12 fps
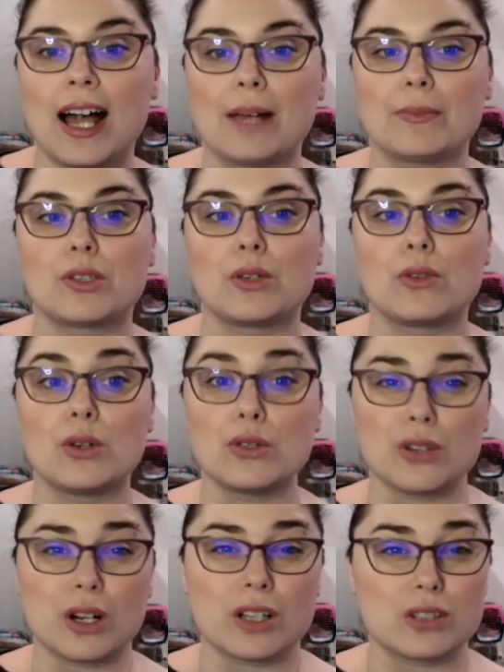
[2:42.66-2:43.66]
So those
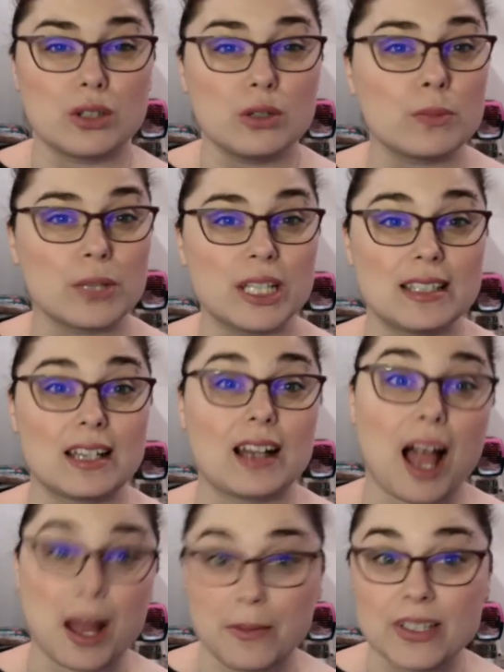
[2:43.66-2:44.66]
are 2 breeds that
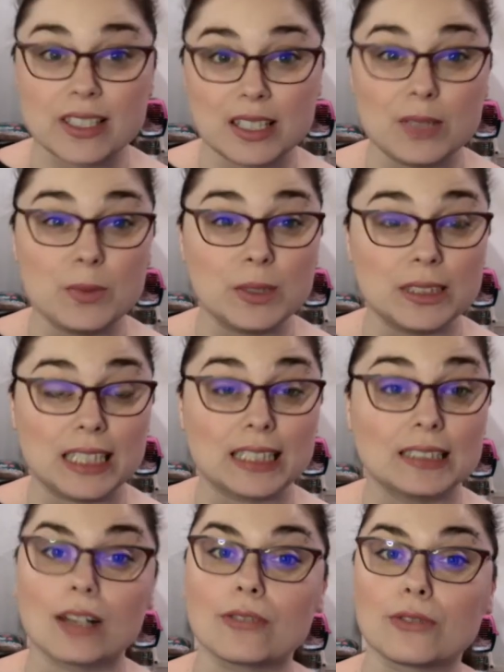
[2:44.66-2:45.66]
obviously will need a
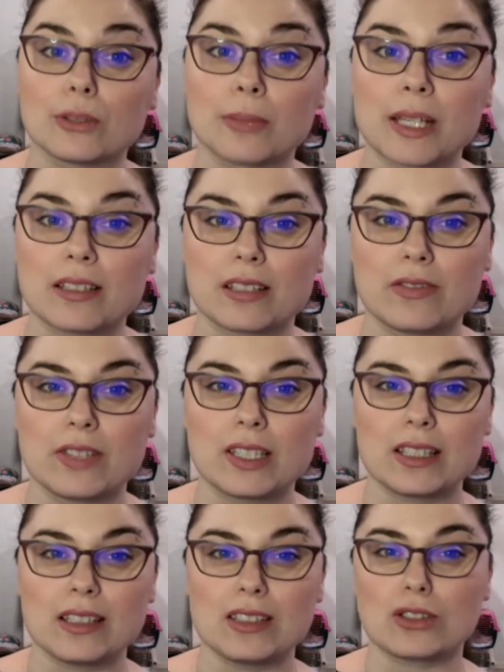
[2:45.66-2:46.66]
lot of grooming
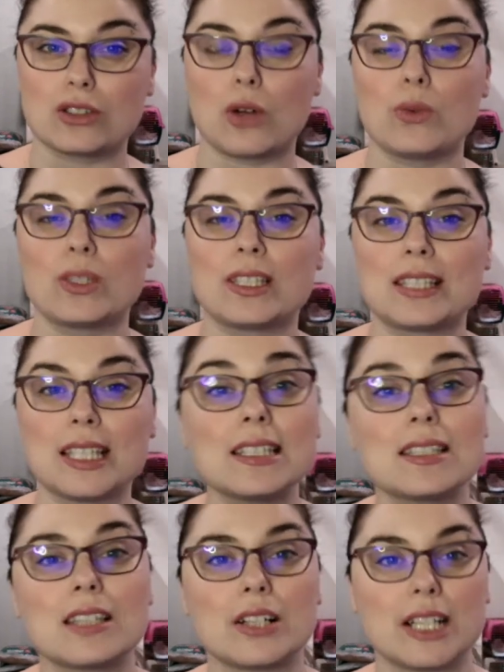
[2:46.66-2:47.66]
services. So since
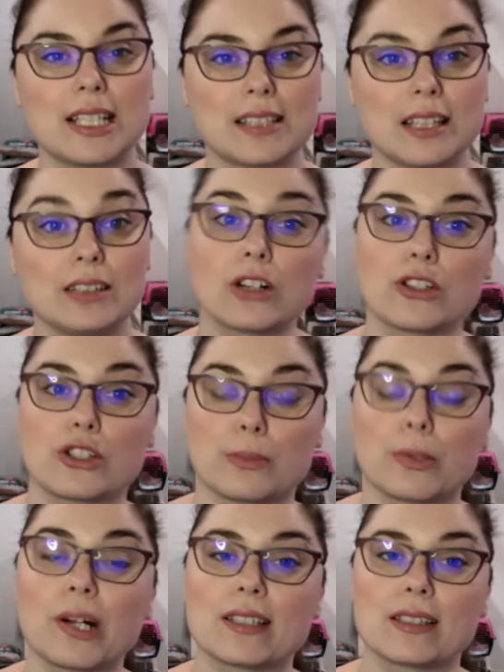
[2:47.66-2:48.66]
there is a larger
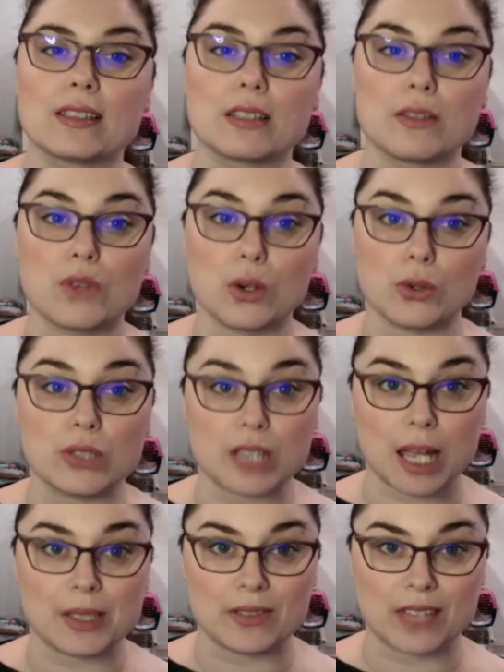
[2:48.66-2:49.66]
presence of those
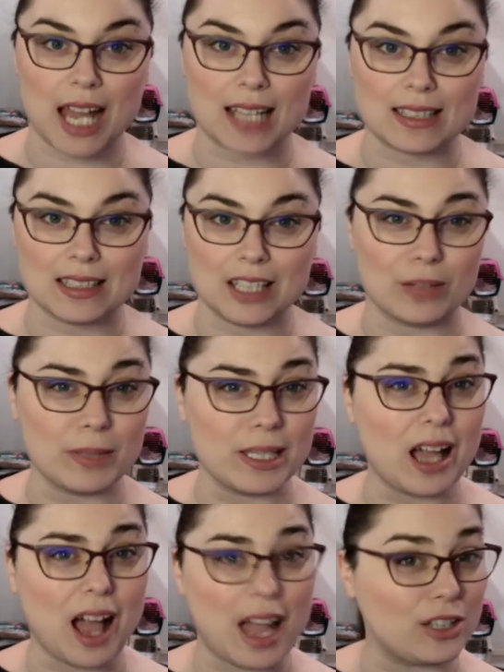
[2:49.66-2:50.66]
types of cats near me,
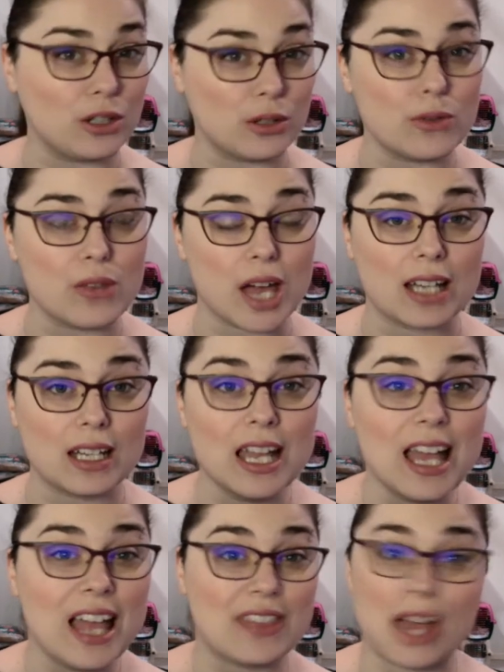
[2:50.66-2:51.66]
I knew that
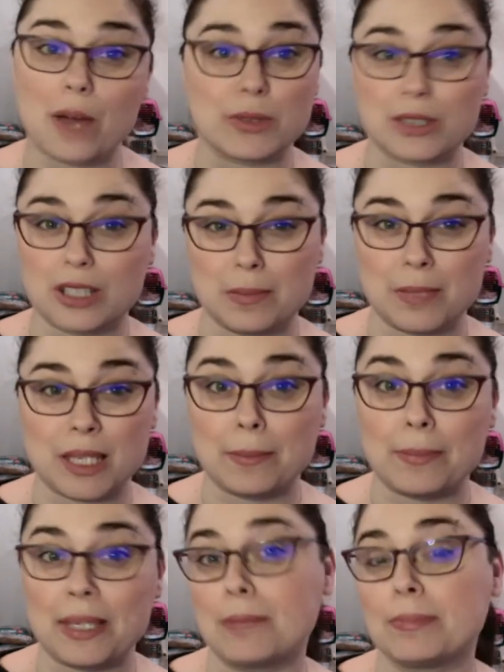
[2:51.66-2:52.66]
that was going to be a
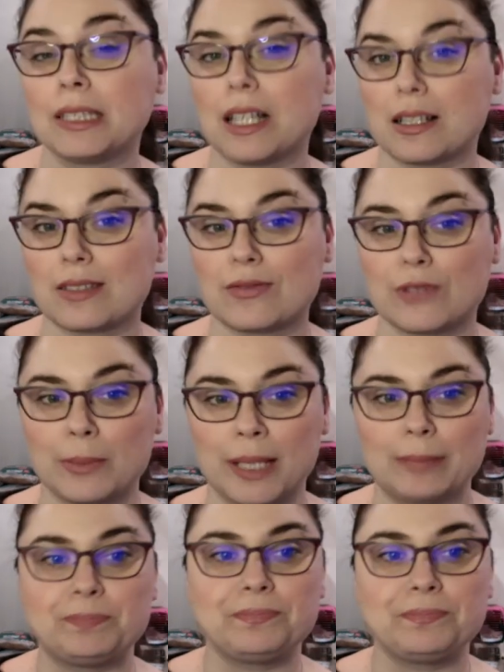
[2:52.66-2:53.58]
big plus for me.